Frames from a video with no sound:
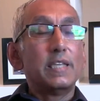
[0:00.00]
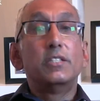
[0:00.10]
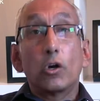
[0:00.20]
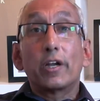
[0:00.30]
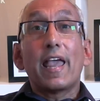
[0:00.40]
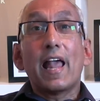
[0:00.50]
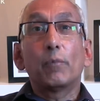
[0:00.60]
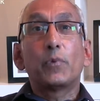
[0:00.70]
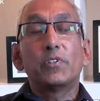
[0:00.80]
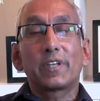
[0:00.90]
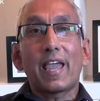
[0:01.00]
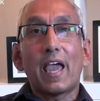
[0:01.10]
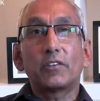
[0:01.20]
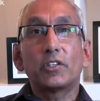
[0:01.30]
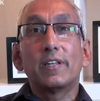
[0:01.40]
is not going to help you to
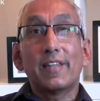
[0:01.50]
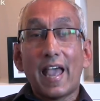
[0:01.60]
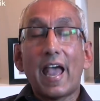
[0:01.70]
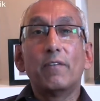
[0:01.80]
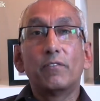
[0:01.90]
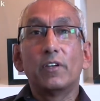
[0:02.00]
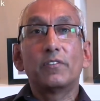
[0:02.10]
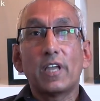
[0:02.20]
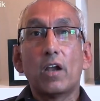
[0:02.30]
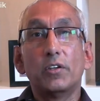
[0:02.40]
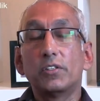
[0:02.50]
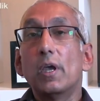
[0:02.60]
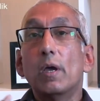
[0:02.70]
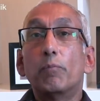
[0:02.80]
catch the handful of terrorists.